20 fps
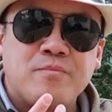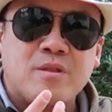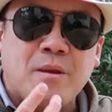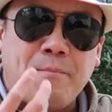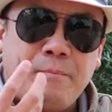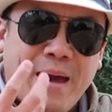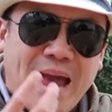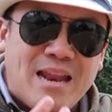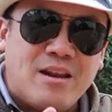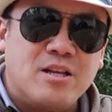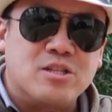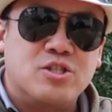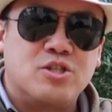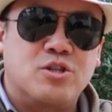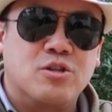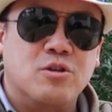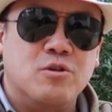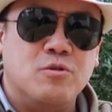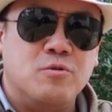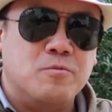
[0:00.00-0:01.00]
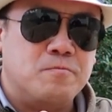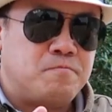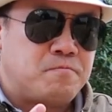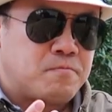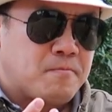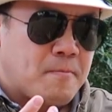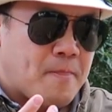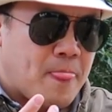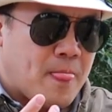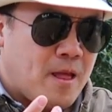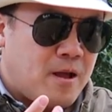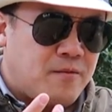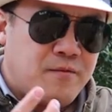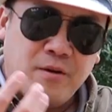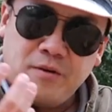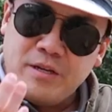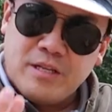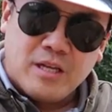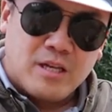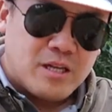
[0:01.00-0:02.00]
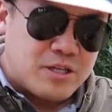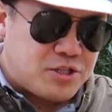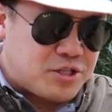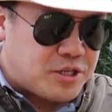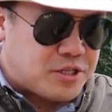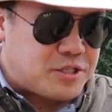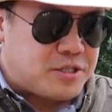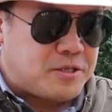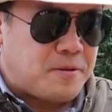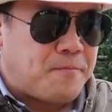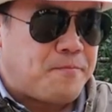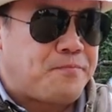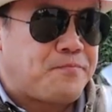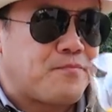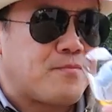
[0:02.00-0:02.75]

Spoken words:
the bandage glue. Very delicious.